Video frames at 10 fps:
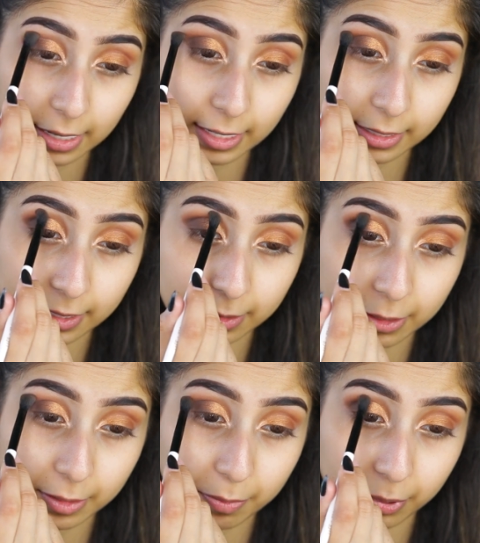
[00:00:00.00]
And
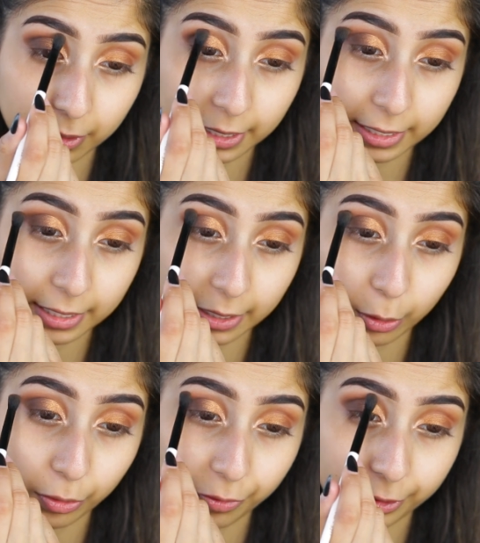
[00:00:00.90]
just blending
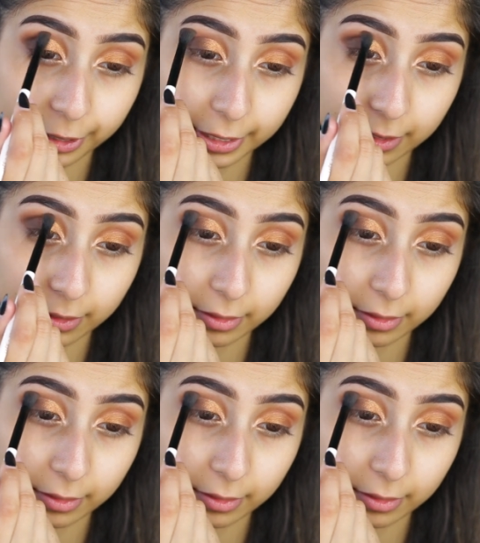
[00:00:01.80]
over it.